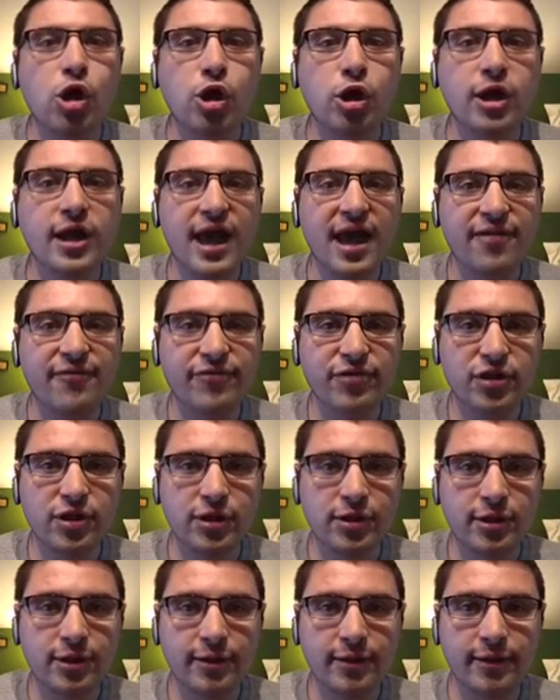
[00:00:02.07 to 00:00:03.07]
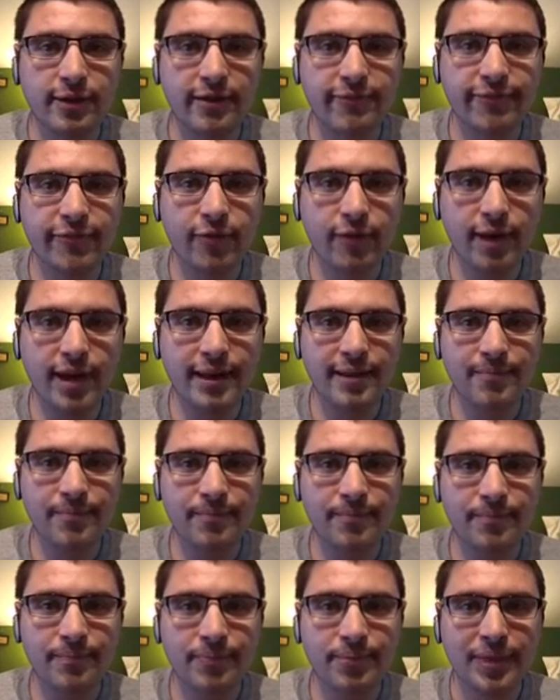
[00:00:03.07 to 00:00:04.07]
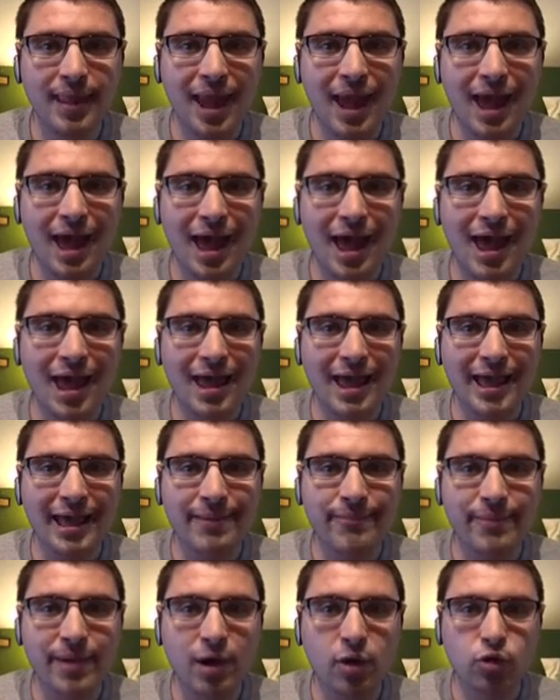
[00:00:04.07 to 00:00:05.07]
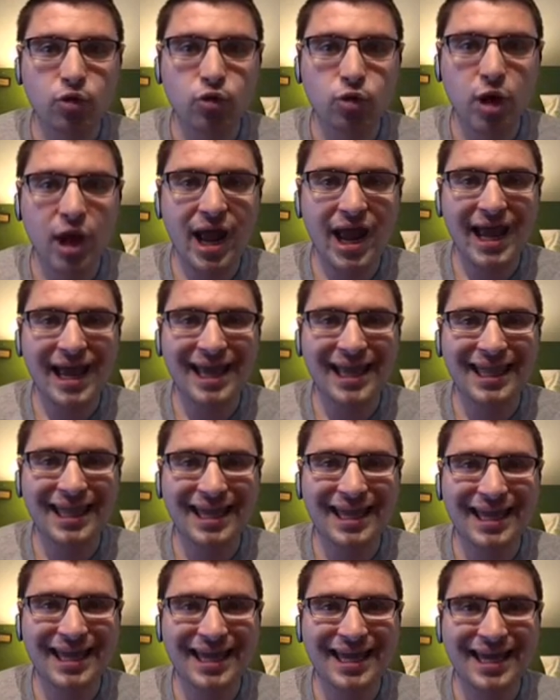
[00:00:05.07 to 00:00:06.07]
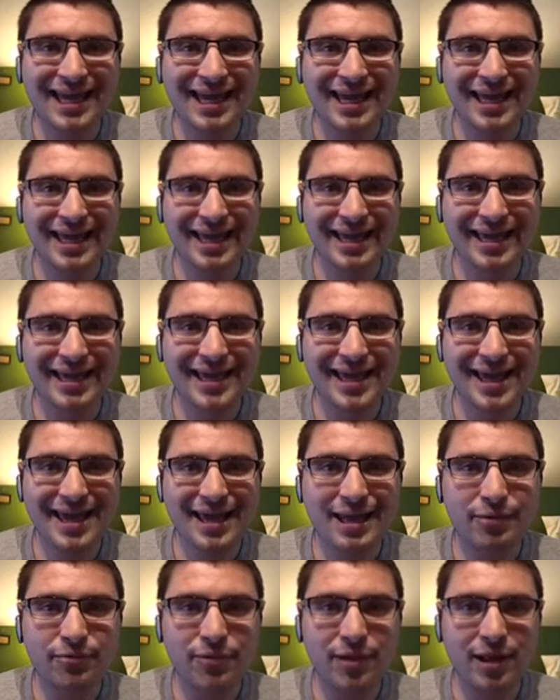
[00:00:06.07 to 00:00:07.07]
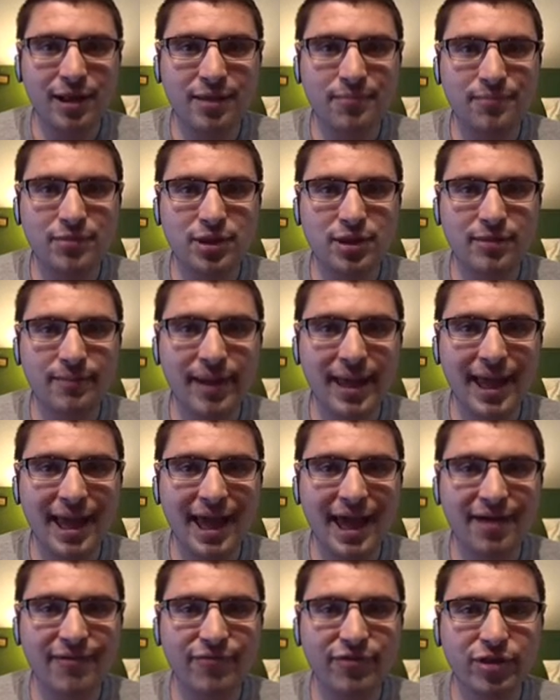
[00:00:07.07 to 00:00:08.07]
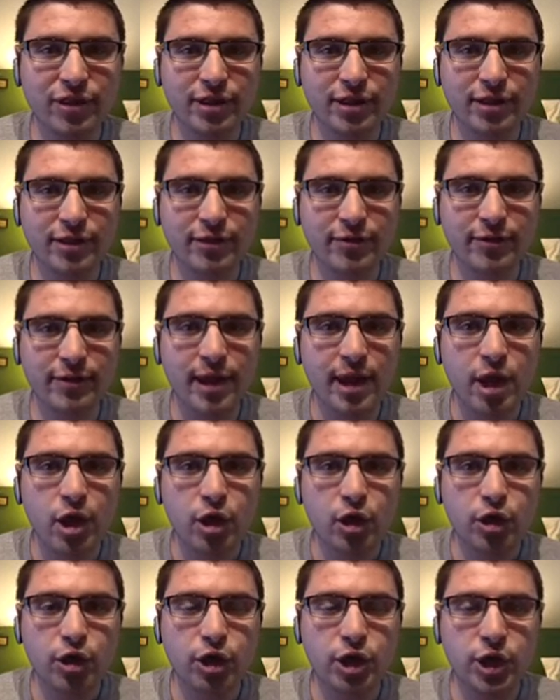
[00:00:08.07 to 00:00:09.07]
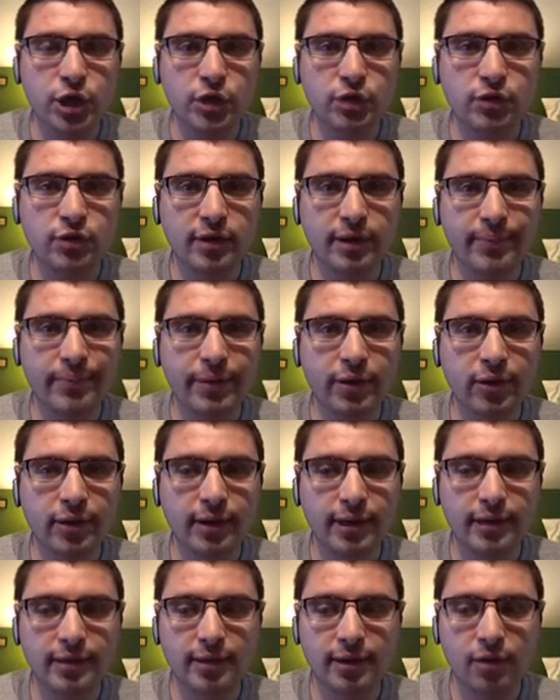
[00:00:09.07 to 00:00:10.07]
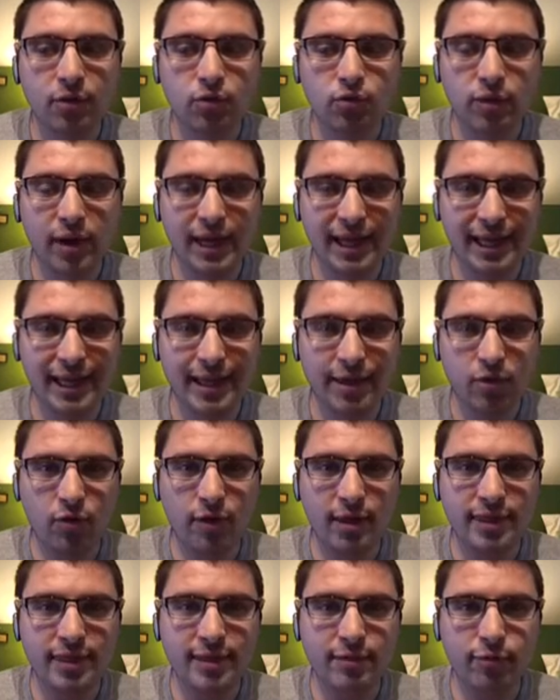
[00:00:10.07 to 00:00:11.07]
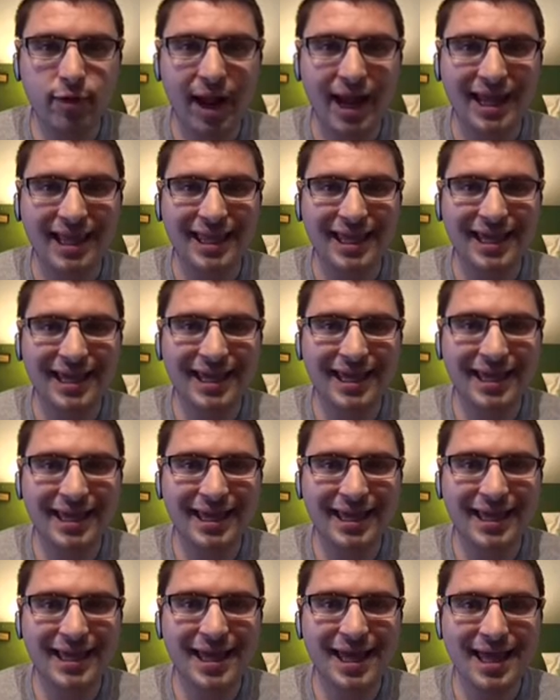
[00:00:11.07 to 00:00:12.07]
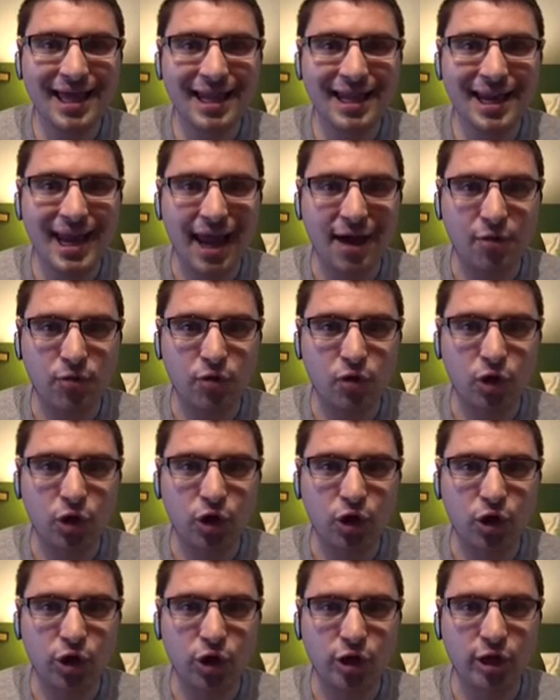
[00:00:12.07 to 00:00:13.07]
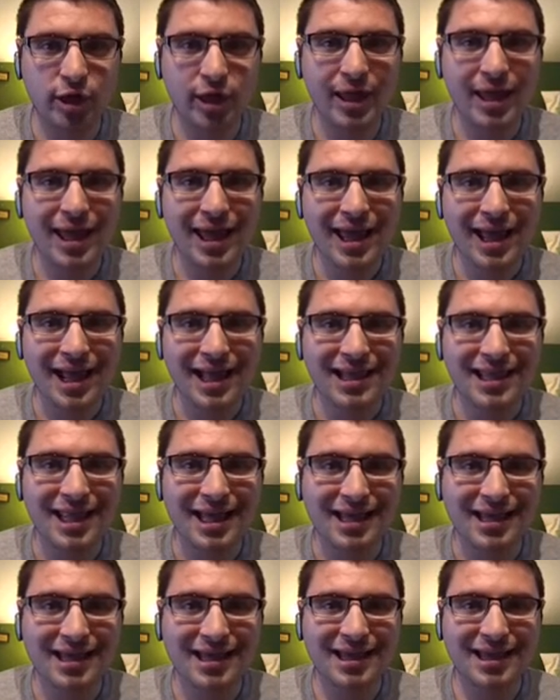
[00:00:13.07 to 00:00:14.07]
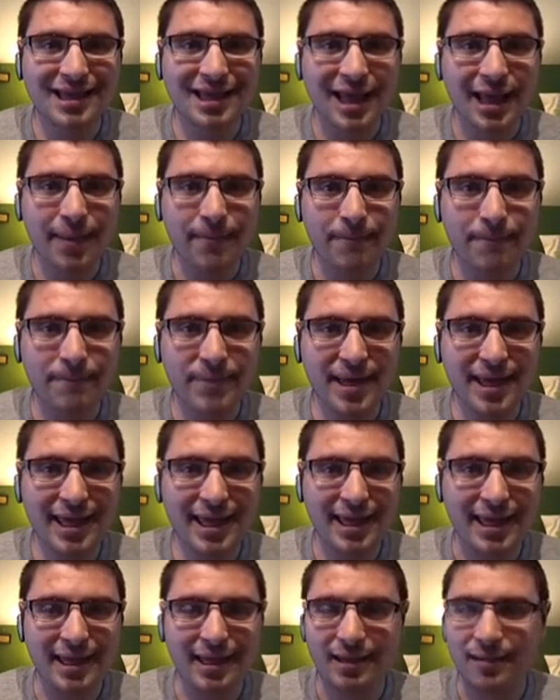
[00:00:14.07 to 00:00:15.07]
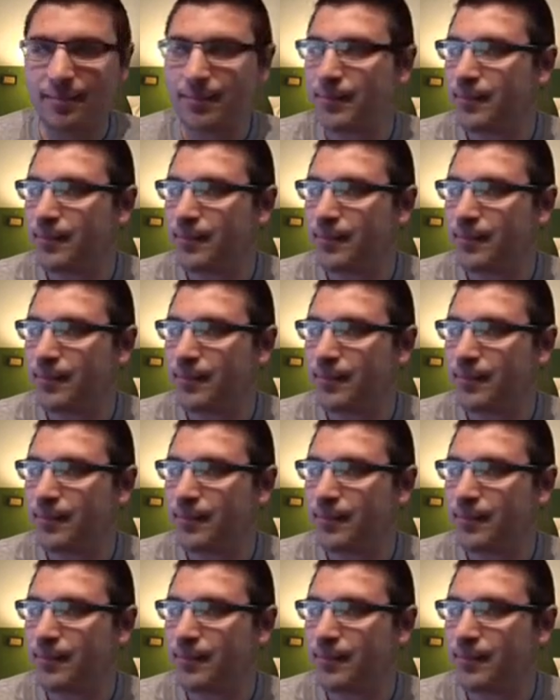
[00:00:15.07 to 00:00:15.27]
Good afternoon, everyone. I'm Riley King, and welcome to my afternoon news report right here on the Riley King Network. Let's begin.